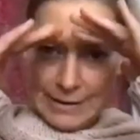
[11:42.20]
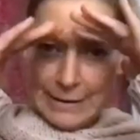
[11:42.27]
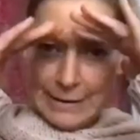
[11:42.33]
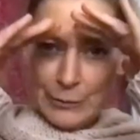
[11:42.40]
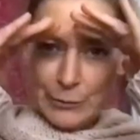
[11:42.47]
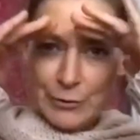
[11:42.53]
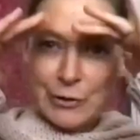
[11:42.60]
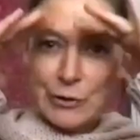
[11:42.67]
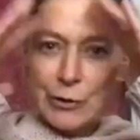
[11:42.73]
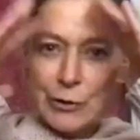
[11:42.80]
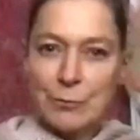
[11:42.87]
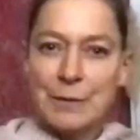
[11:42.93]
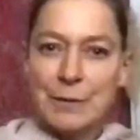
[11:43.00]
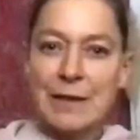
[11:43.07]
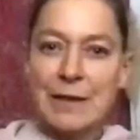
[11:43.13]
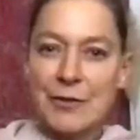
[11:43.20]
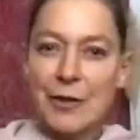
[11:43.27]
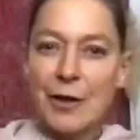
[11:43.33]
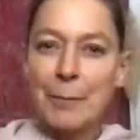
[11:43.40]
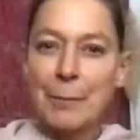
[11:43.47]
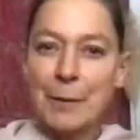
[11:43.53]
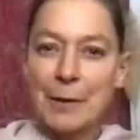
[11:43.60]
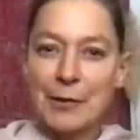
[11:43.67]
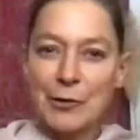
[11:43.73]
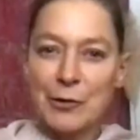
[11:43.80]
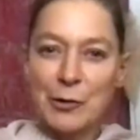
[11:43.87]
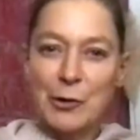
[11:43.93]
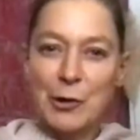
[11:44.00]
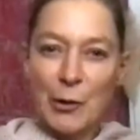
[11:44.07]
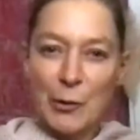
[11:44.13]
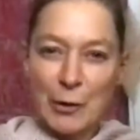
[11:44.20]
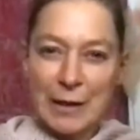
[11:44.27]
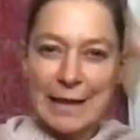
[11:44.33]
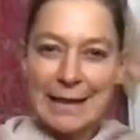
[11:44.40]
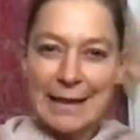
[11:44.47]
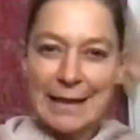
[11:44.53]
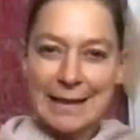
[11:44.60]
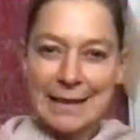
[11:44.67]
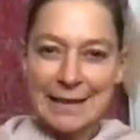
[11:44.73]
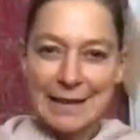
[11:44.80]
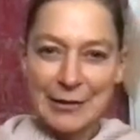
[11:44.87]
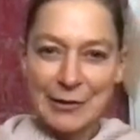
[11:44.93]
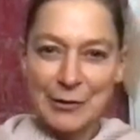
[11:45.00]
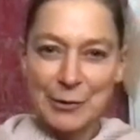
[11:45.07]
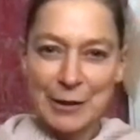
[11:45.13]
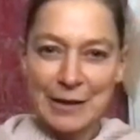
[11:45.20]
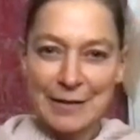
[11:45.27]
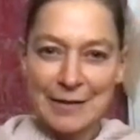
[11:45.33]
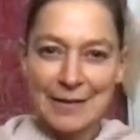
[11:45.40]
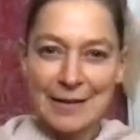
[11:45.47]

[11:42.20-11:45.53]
don't mix up, but you go clear into it,